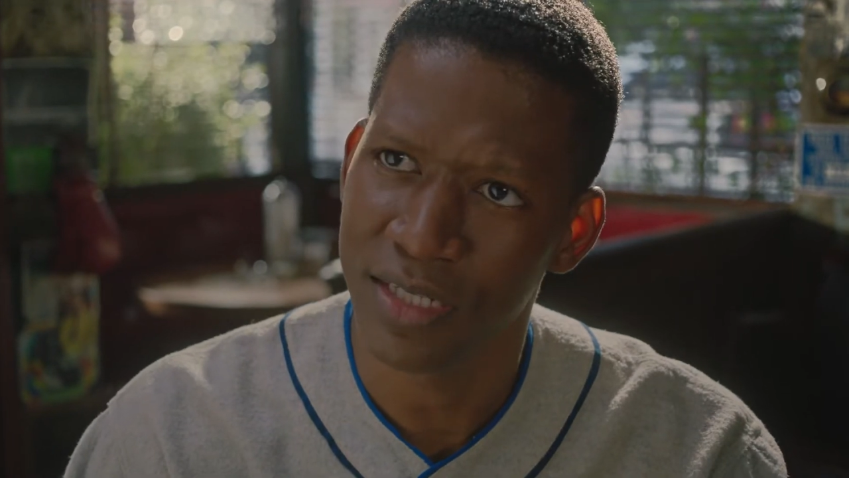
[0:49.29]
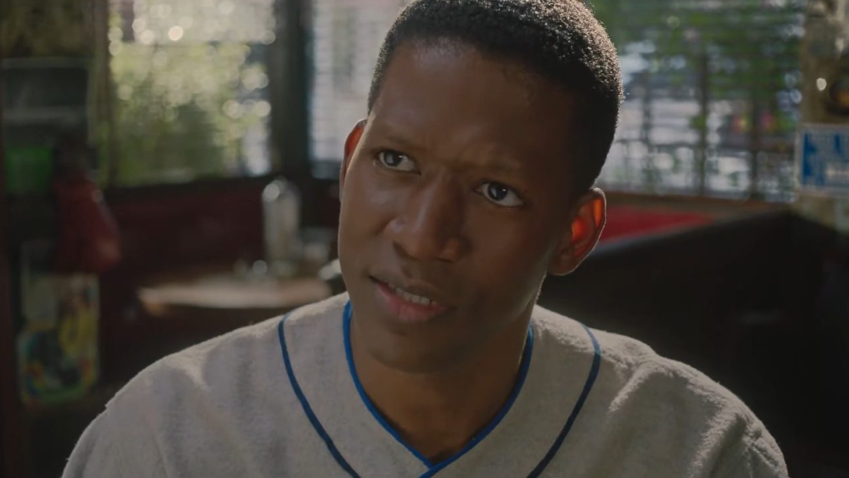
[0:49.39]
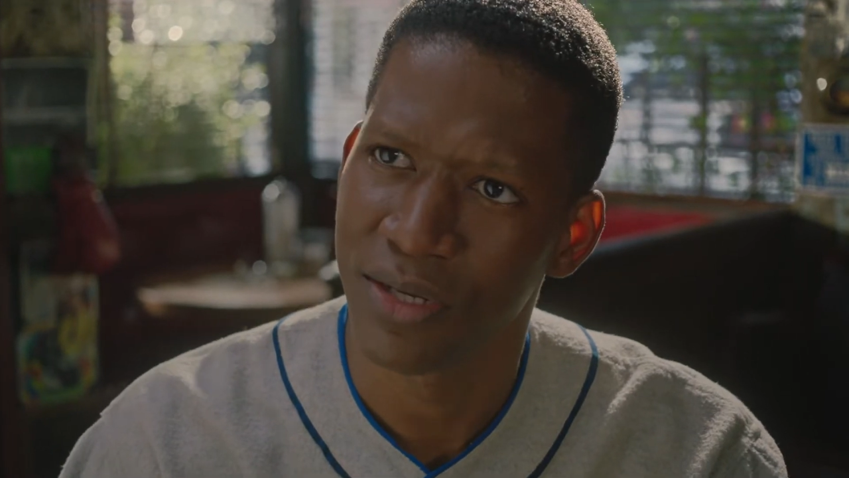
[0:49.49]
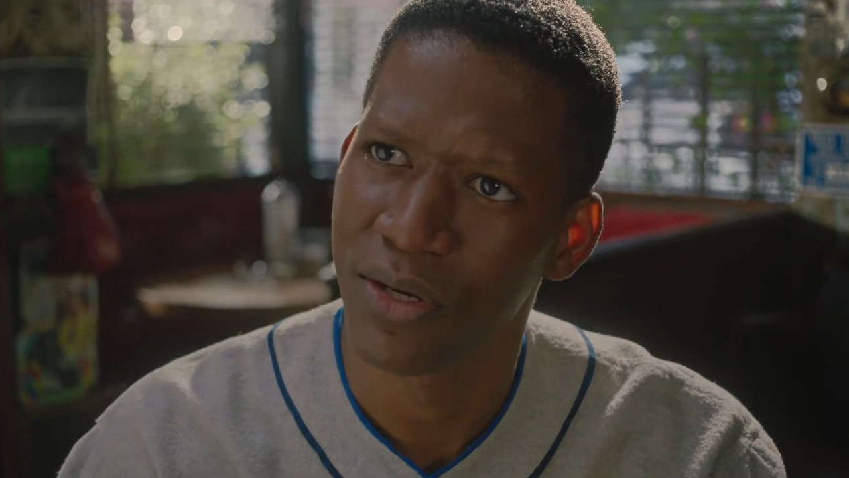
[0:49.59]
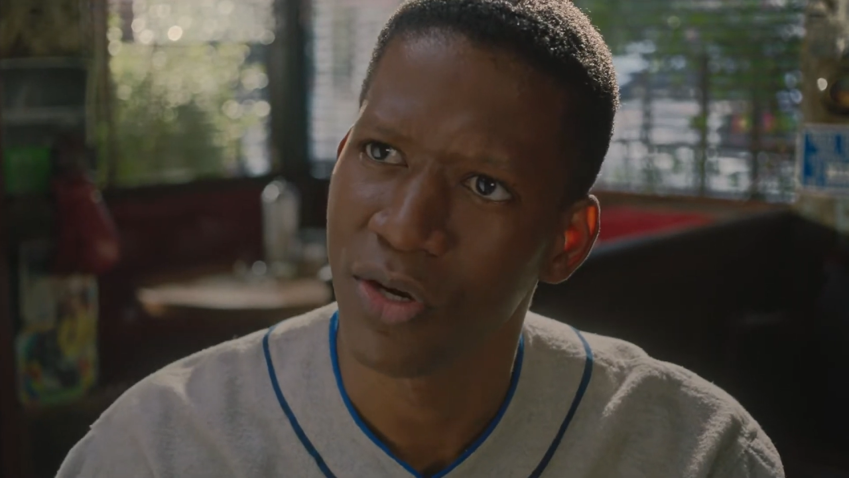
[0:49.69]

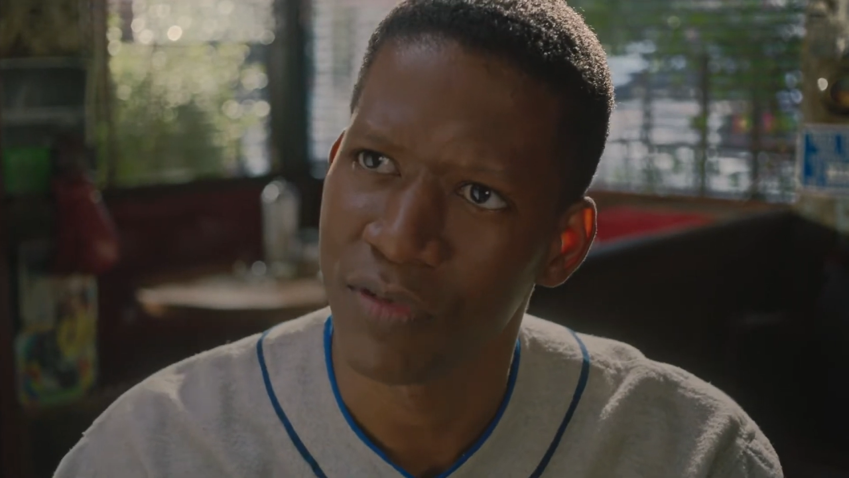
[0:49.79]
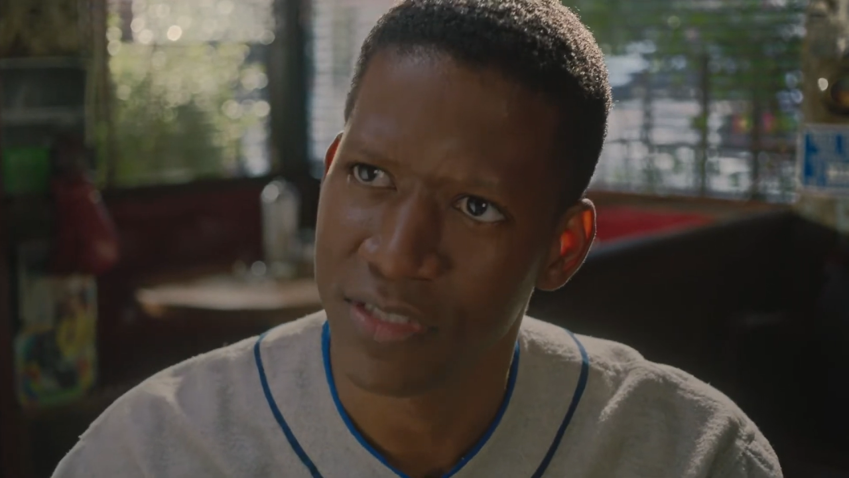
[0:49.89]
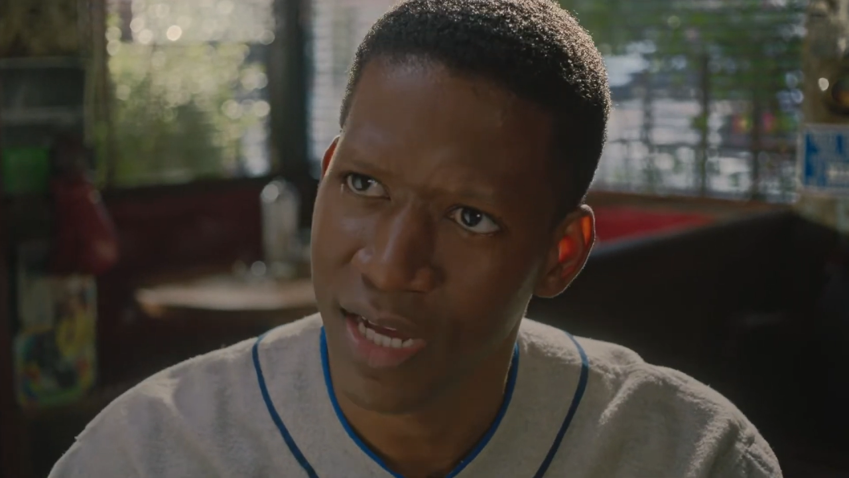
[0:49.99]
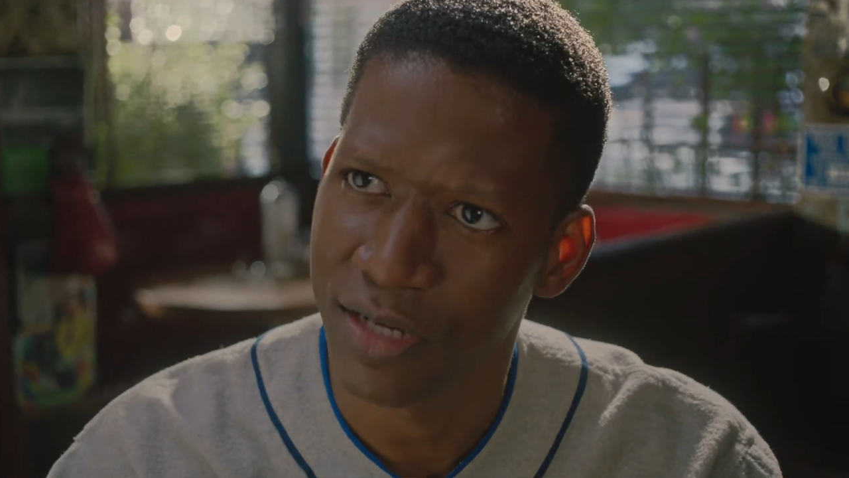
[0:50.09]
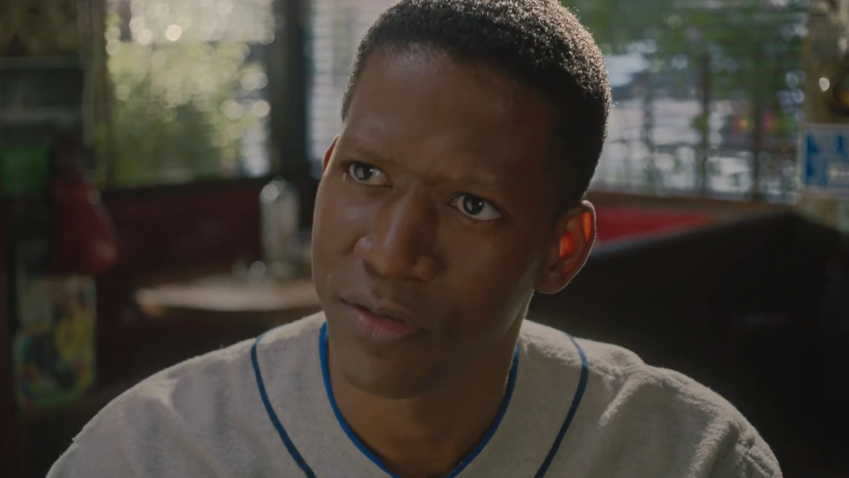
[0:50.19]
hit
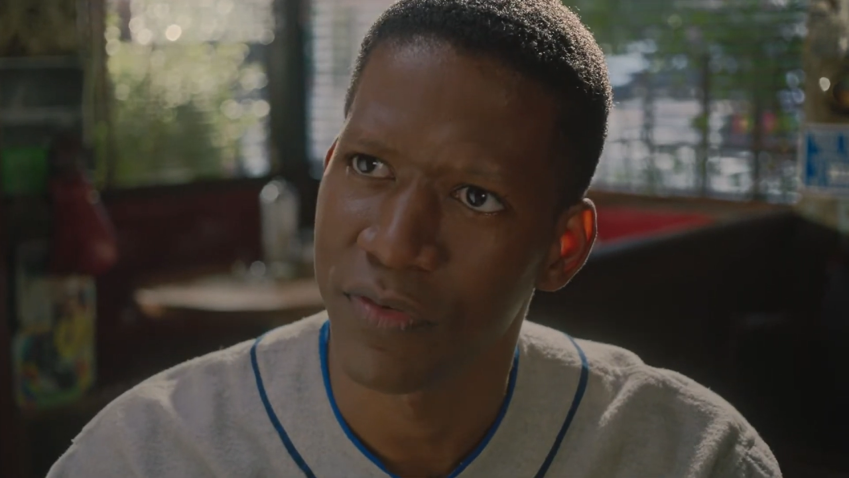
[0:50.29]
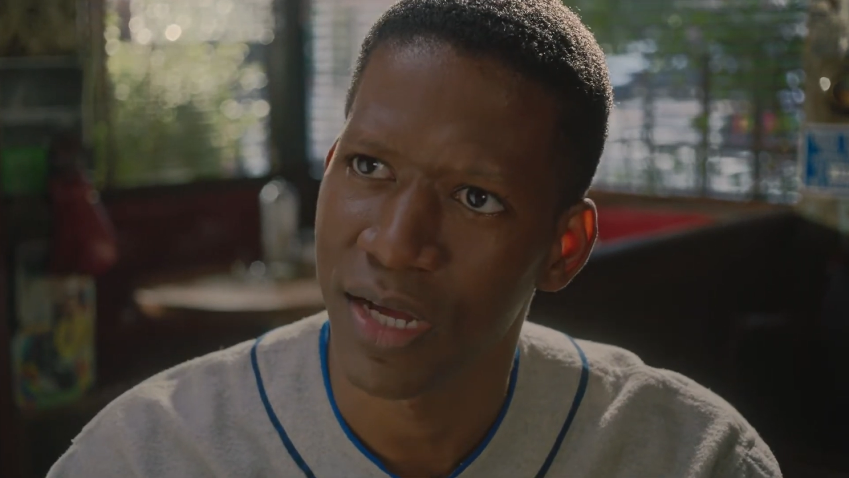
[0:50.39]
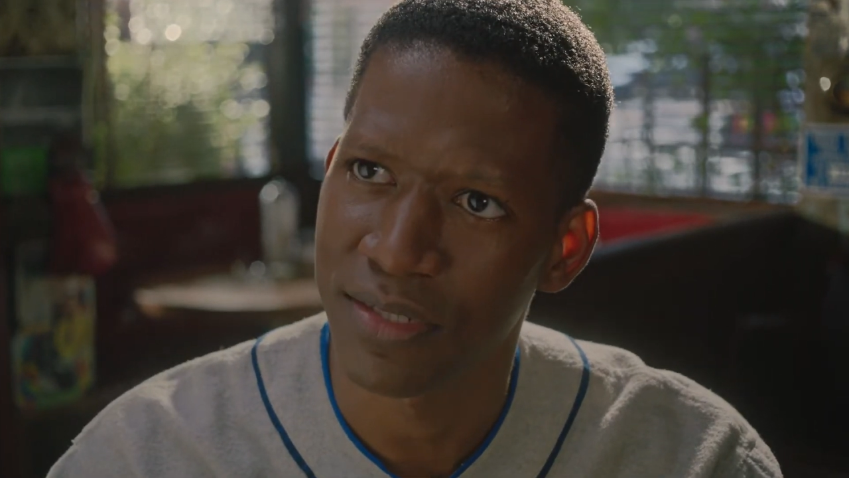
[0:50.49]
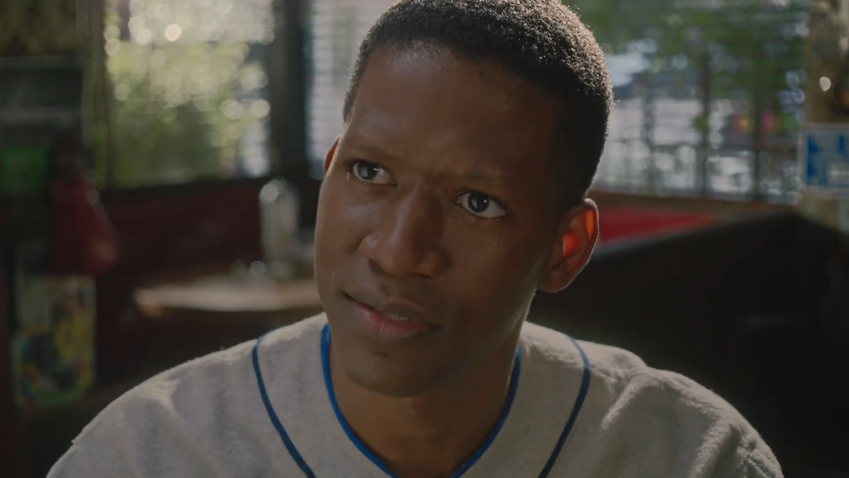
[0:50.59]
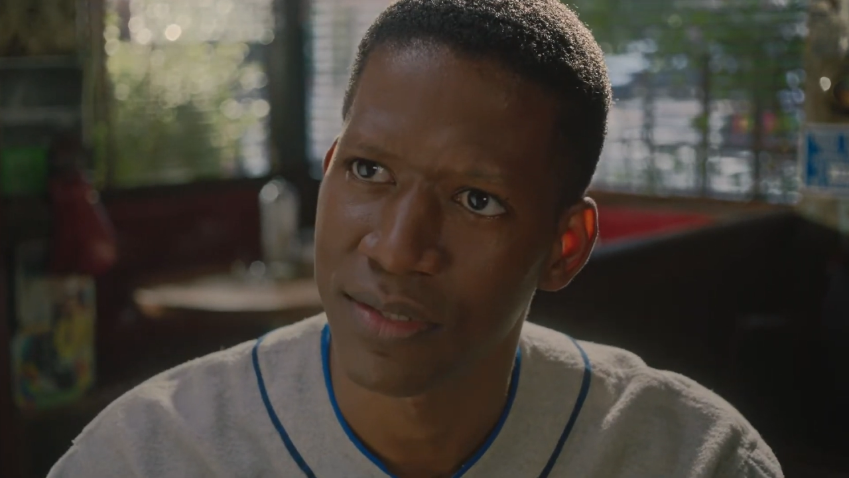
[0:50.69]
or a
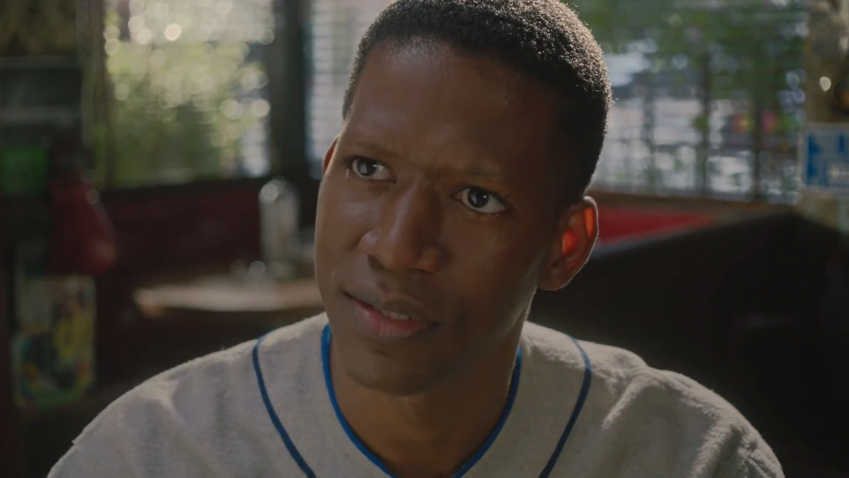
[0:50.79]
sacrifice.